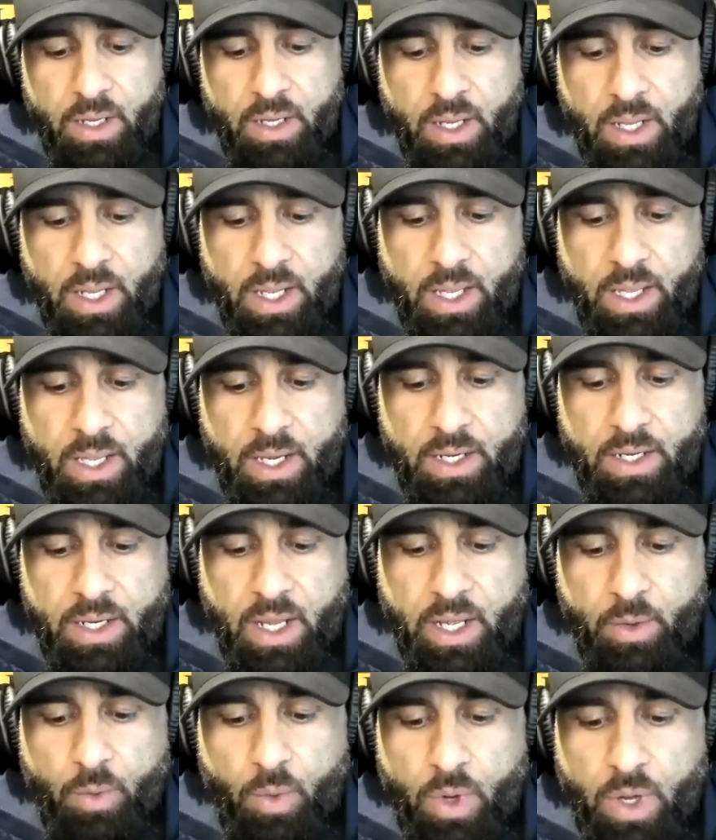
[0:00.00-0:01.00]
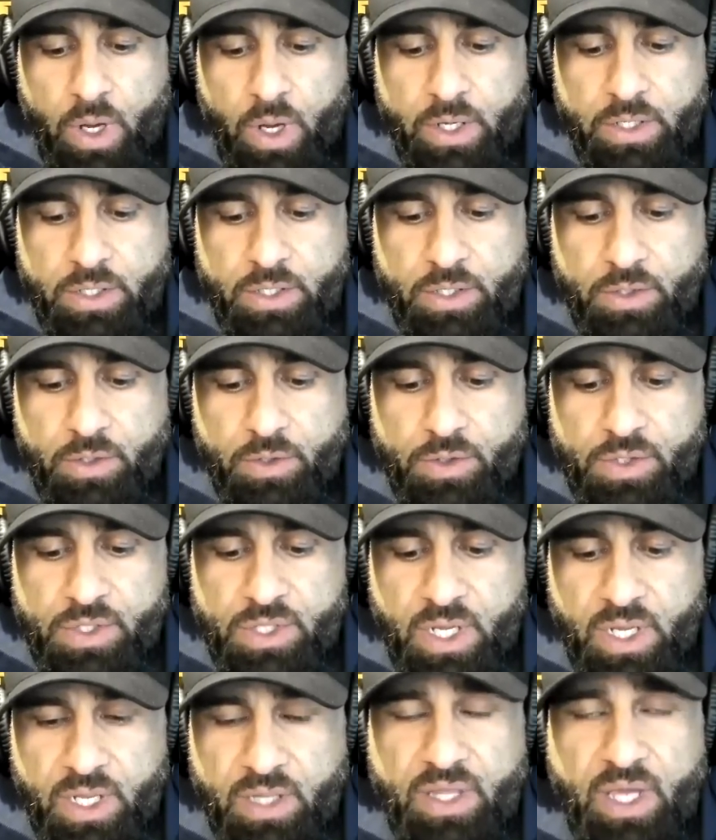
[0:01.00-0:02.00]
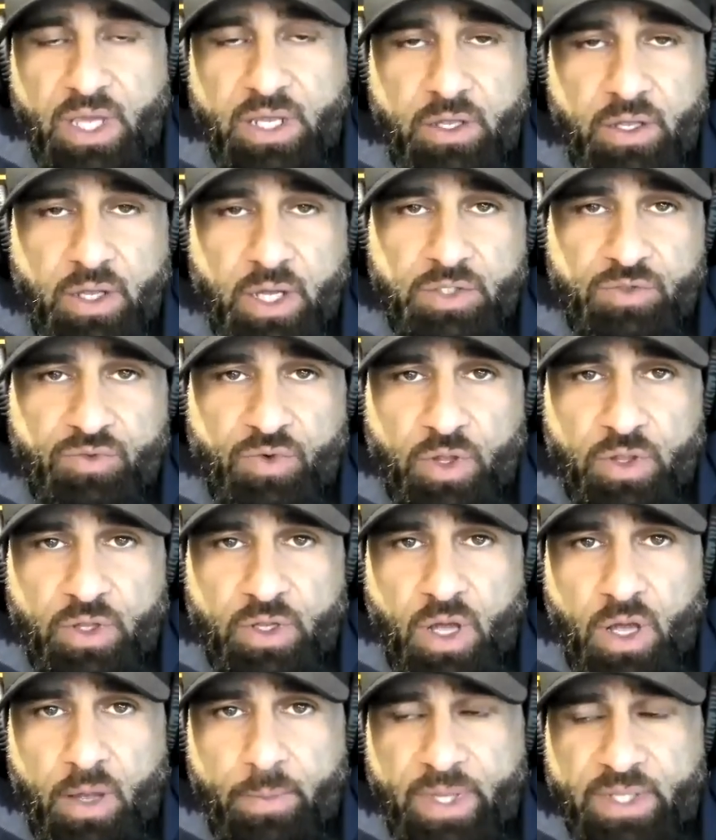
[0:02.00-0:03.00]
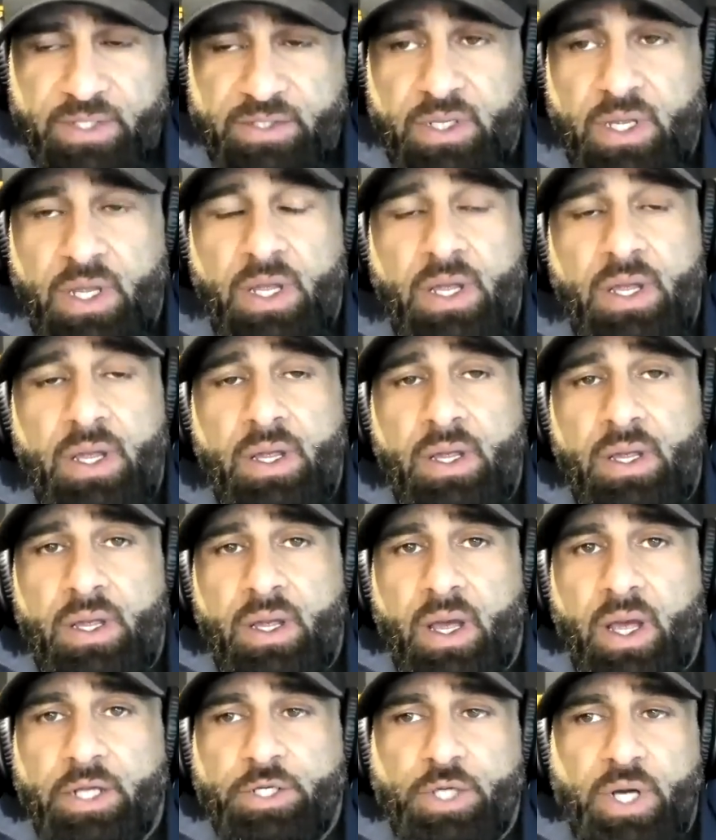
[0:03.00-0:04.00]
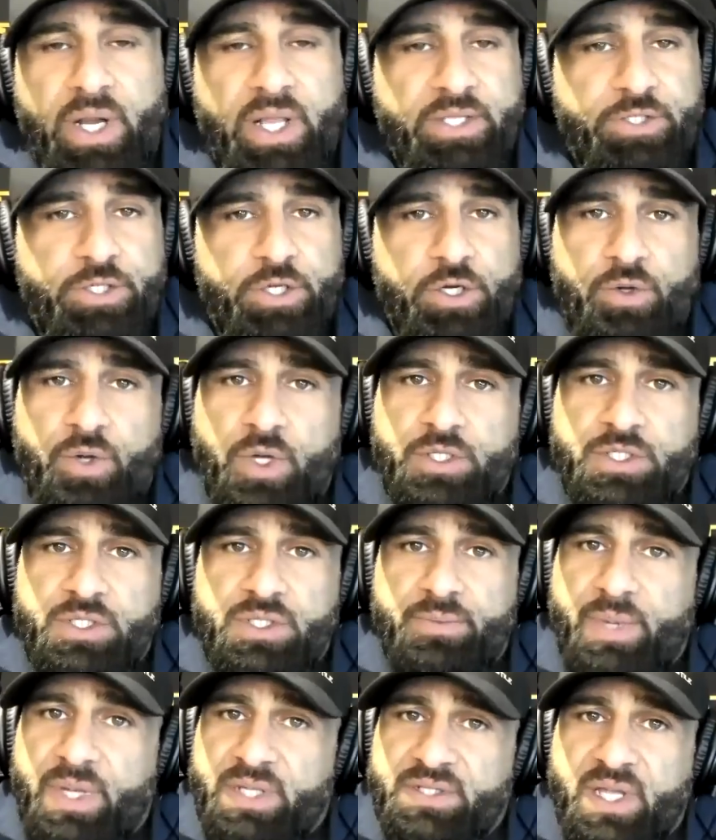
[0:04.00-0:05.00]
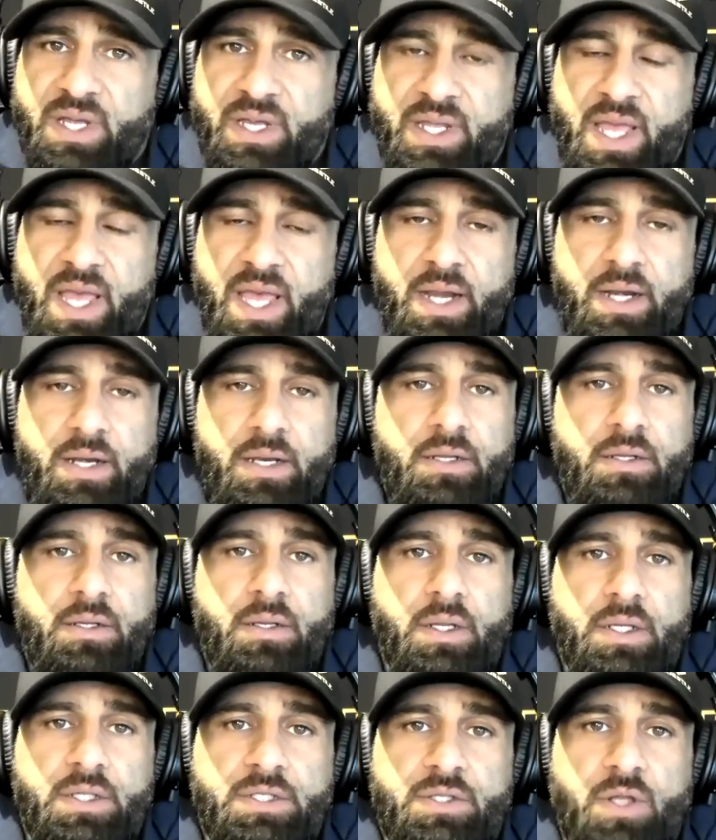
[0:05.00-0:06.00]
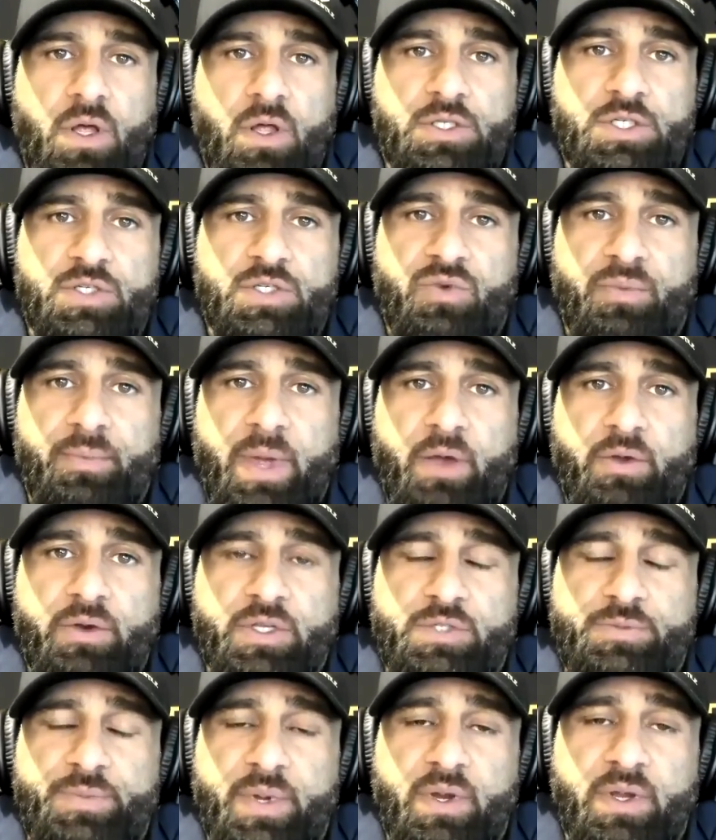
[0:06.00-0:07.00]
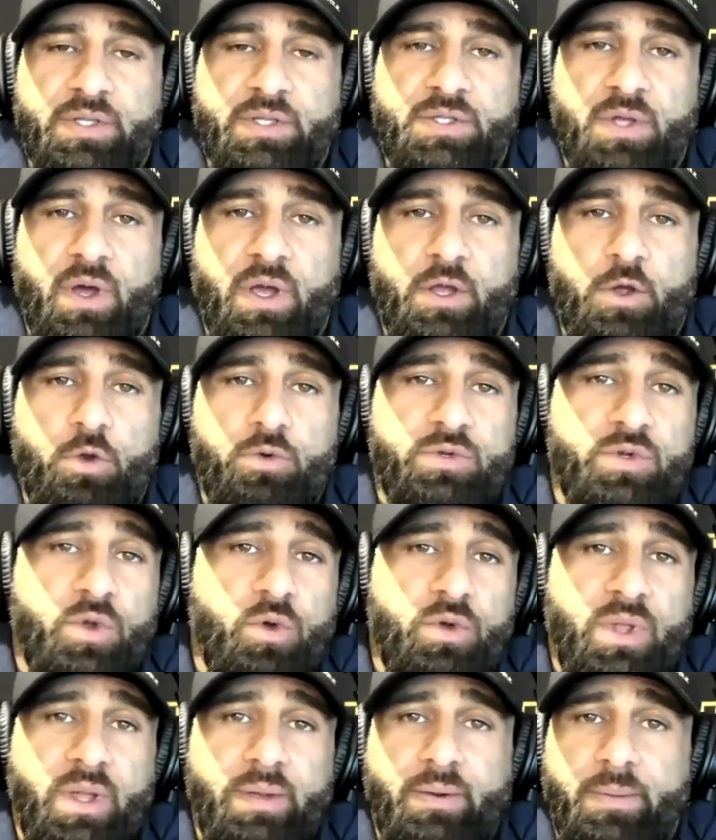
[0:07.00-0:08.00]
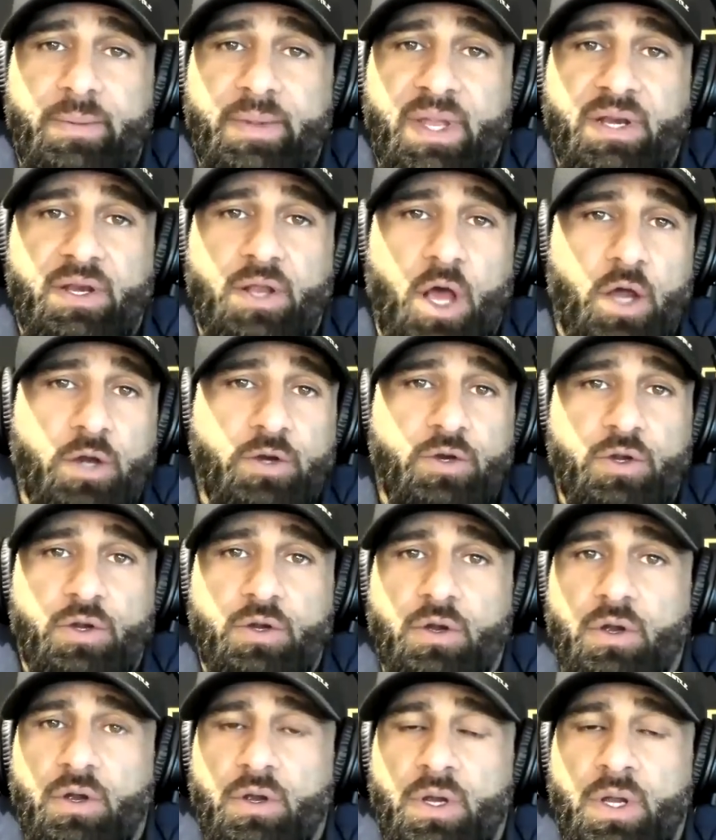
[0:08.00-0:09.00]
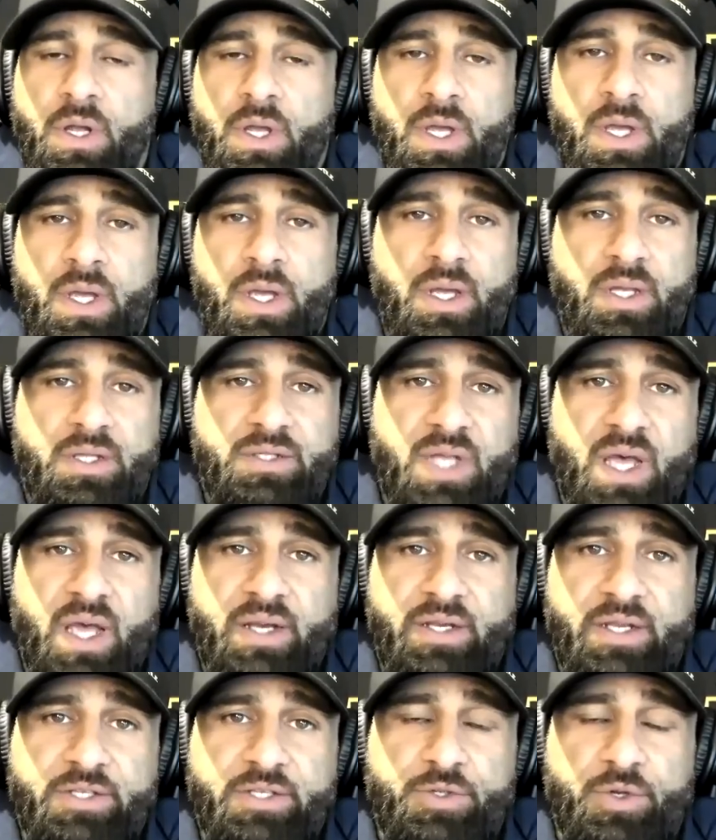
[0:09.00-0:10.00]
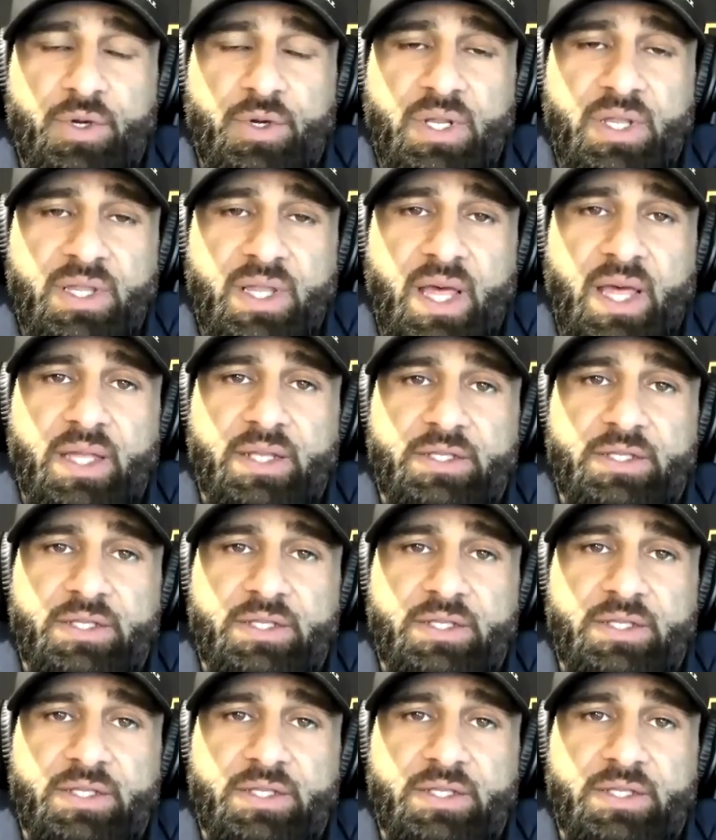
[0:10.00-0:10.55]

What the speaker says: And I wanted to say thank you guys for all the comments. I try to answer your questions the best I can. It's all just from my own experience. So I don't claim to be a doctor or a scientist or any of that.